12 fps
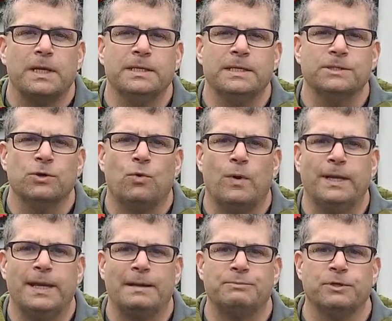it doesn't quite
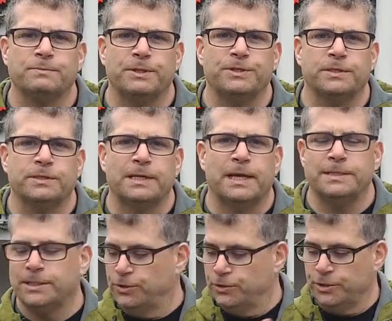capture as much of the sky as
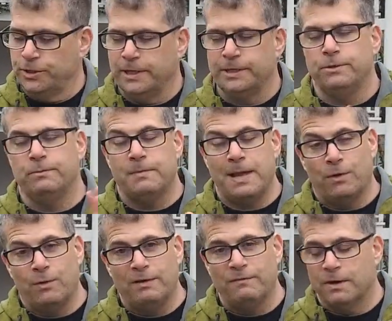I usually like to.
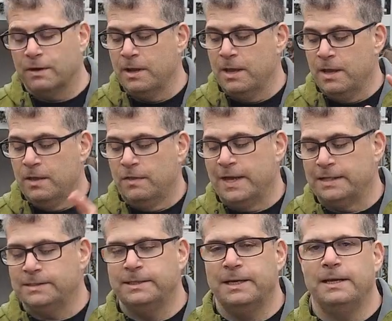However, that
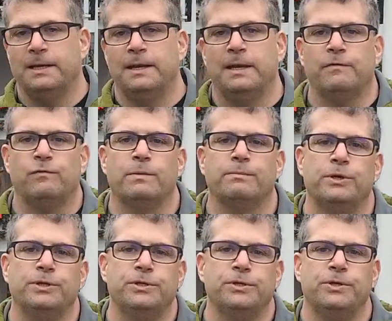said, at
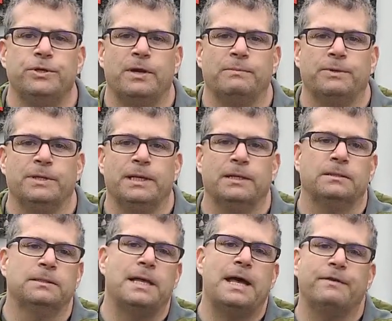f1.2 you're able to get a
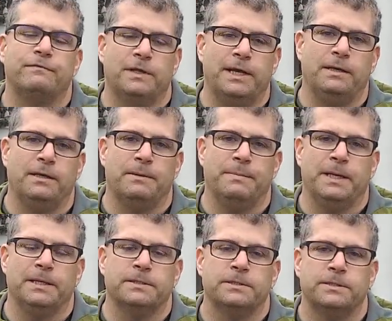lot of light coming
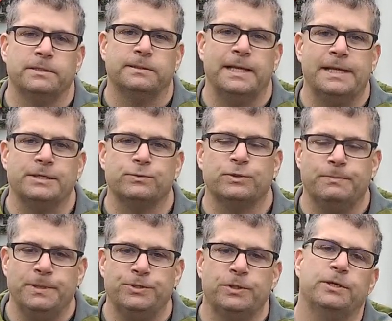into the lens, which
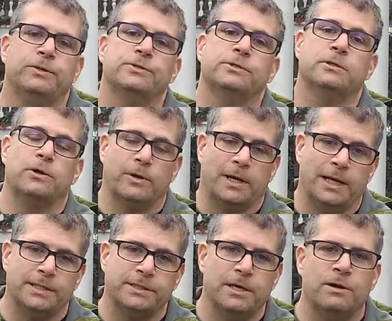means you can use a lower
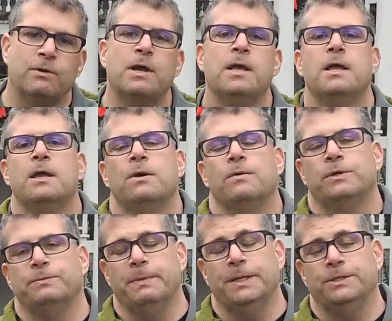ISO,
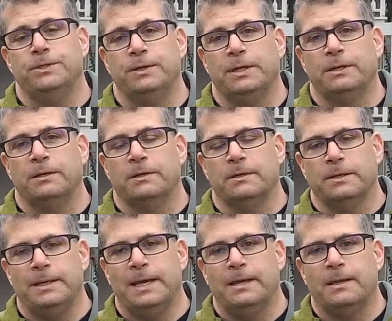which means you can
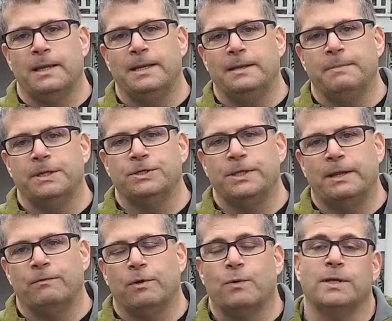get an image
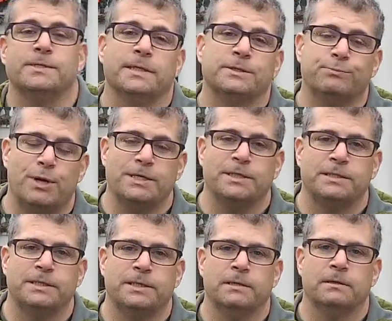that requires less
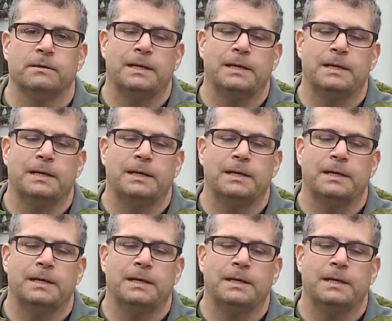processing,